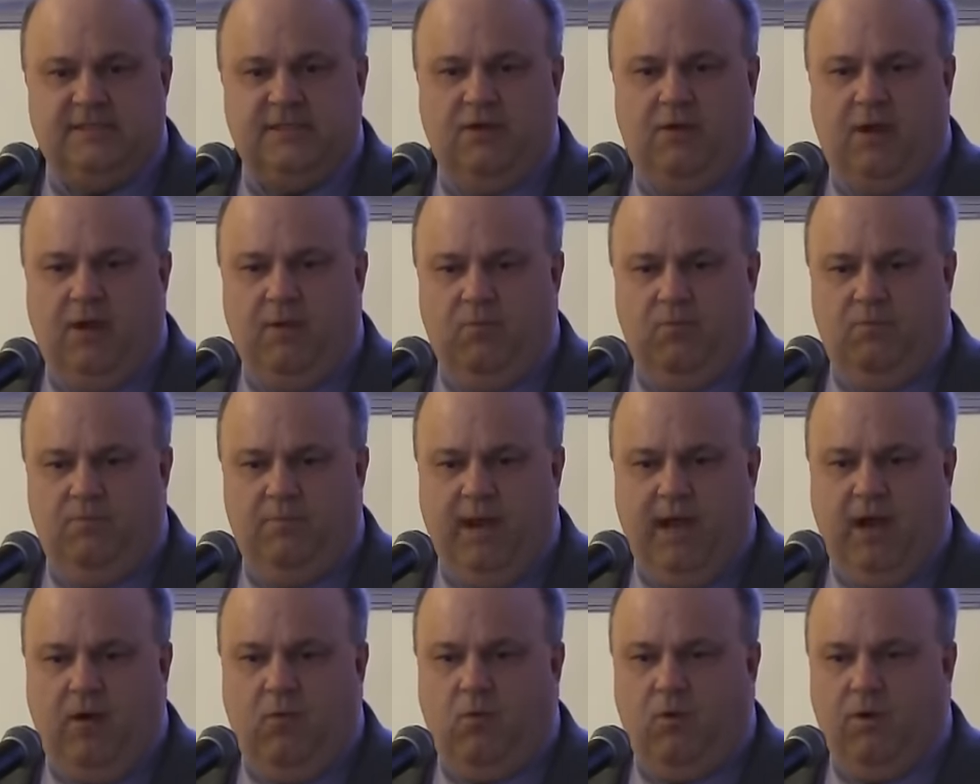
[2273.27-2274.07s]
So I
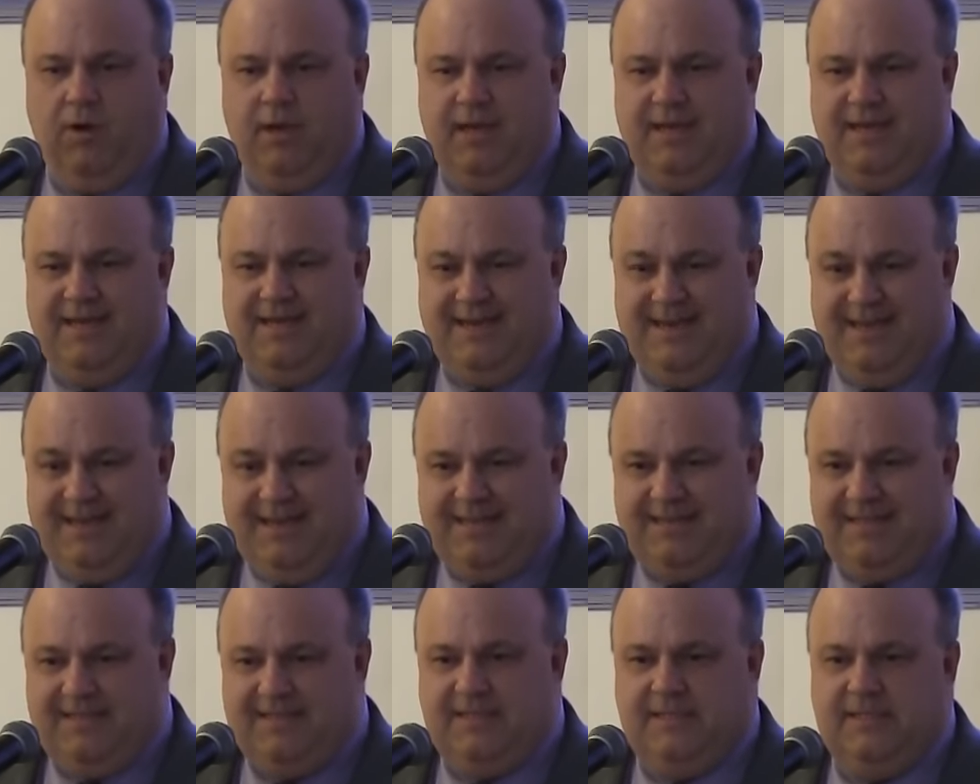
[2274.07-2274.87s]
now work at
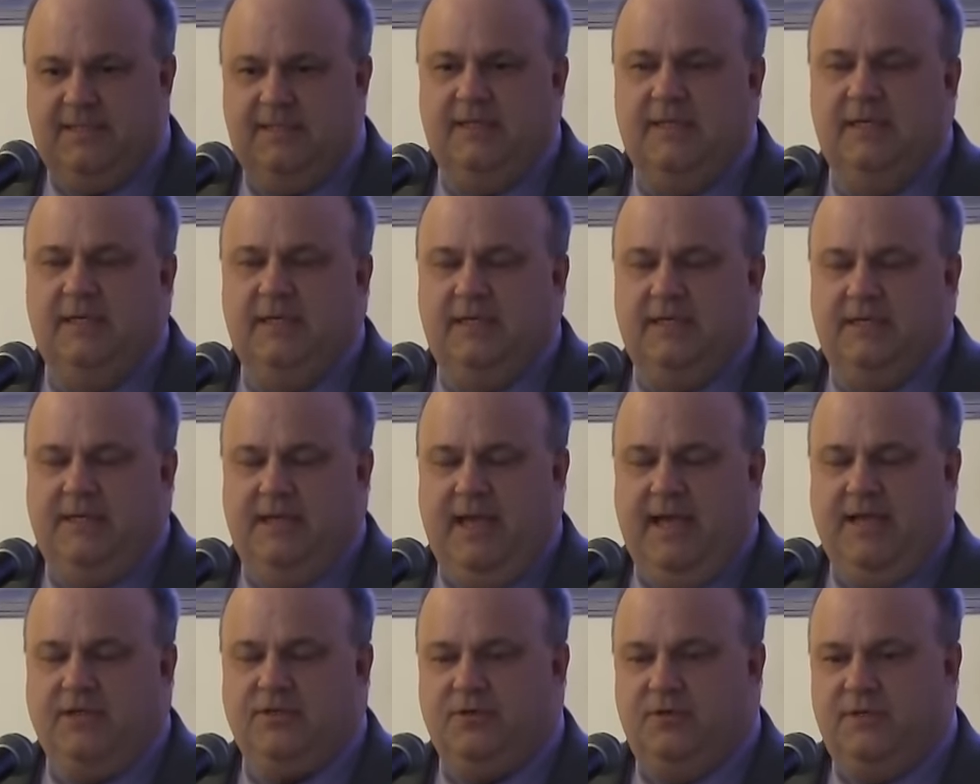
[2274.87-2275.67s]
NIST,
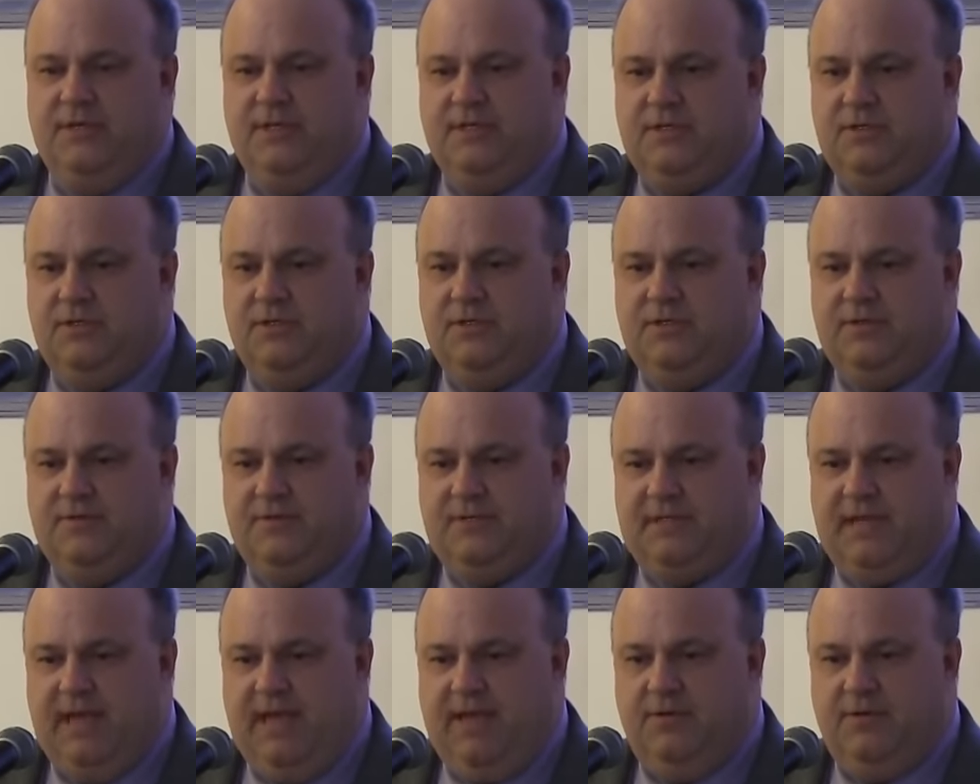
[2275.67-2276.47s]
National Institutes
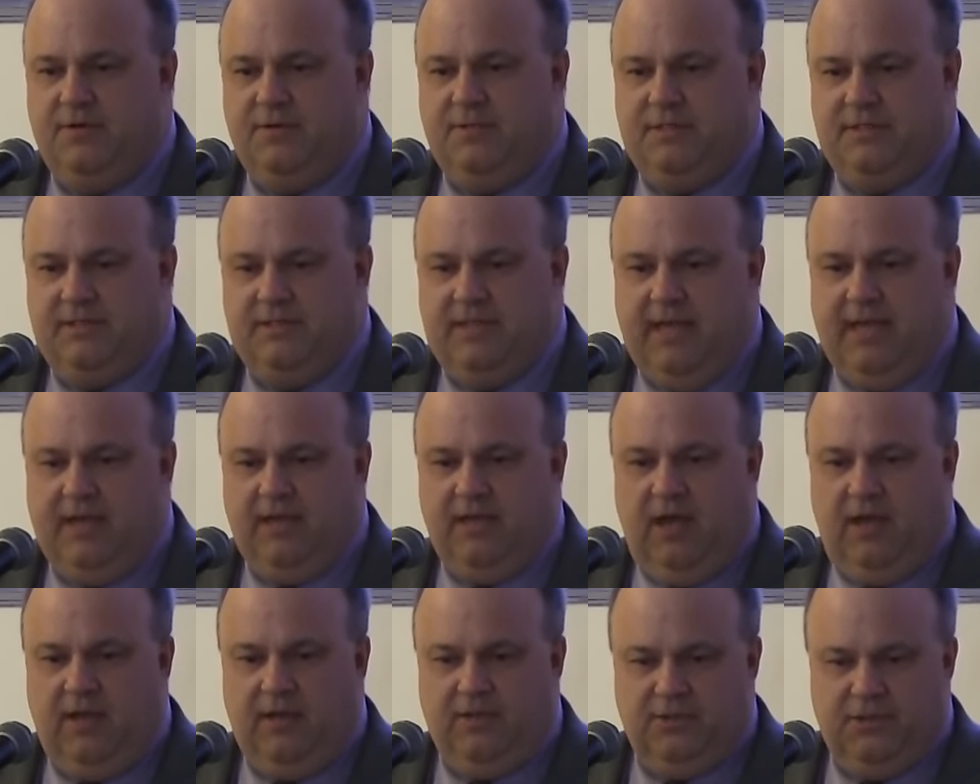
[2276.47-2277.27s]
of Standards and
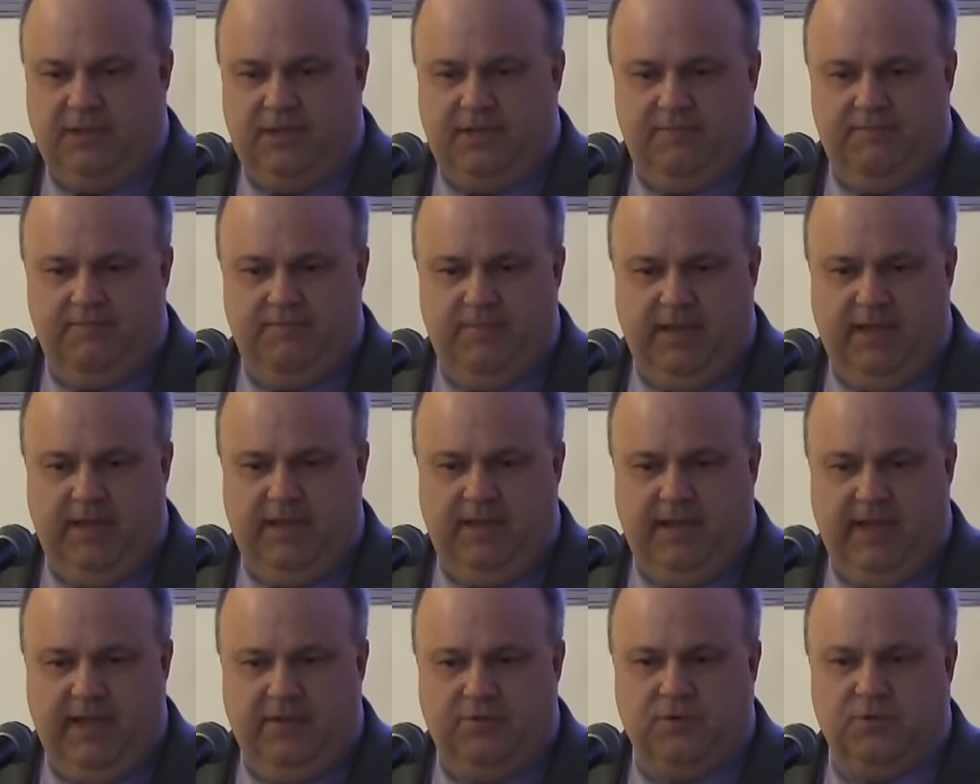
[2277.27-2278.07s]
Technology
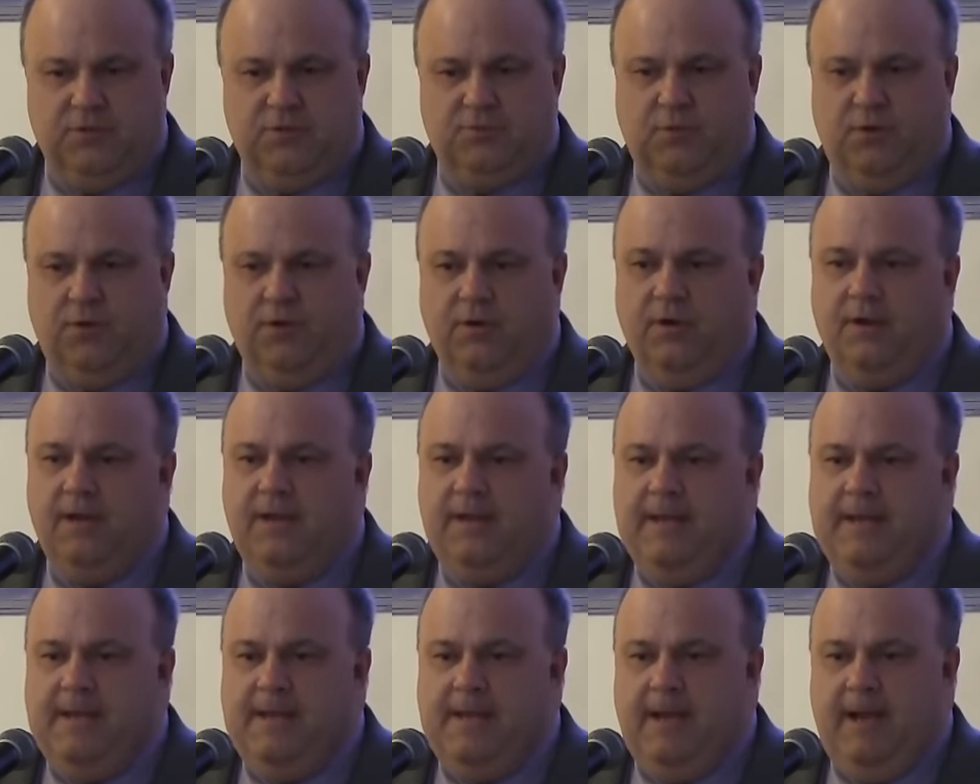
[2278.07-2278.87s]
in Gaithersburg.